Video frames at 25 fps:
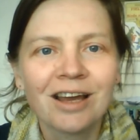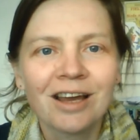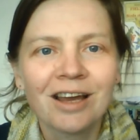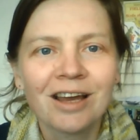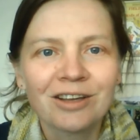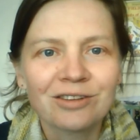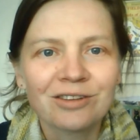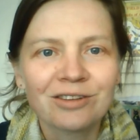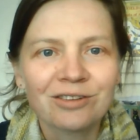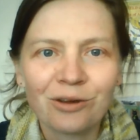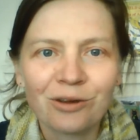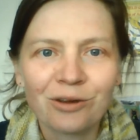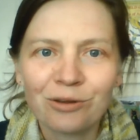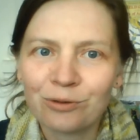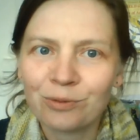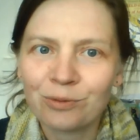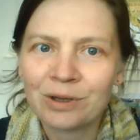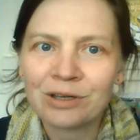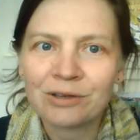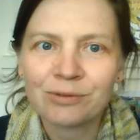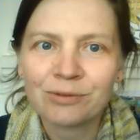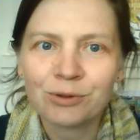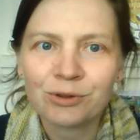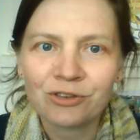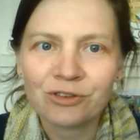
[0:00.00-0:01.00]
So the
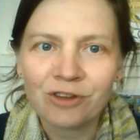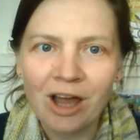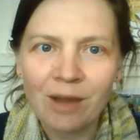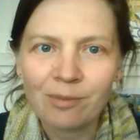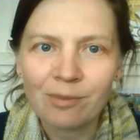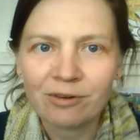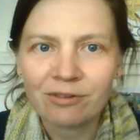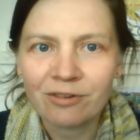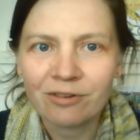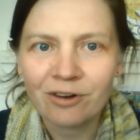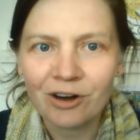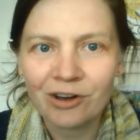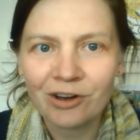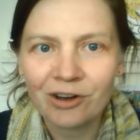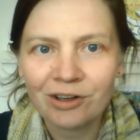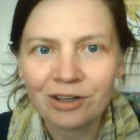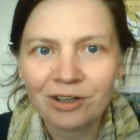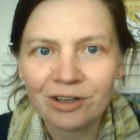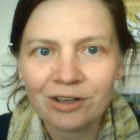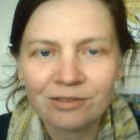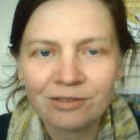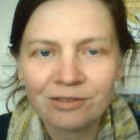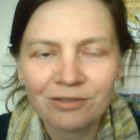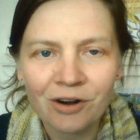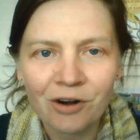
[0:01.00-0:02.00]
wonderful Cyber Frog
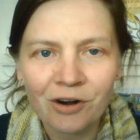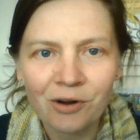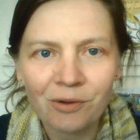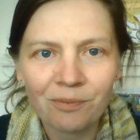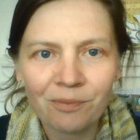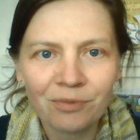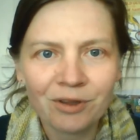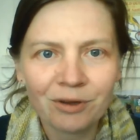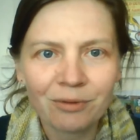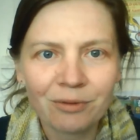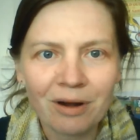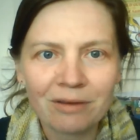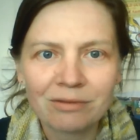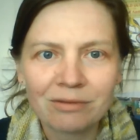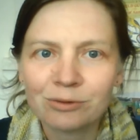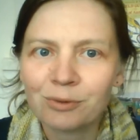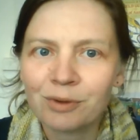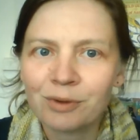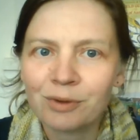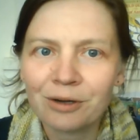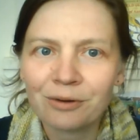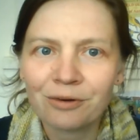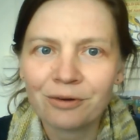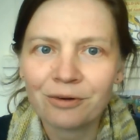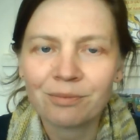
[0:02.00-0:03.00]
from the Ravelry
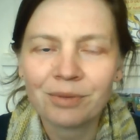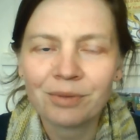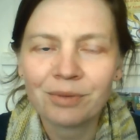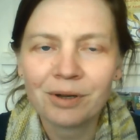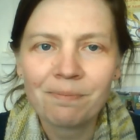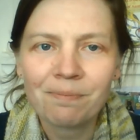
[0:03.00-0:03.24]
group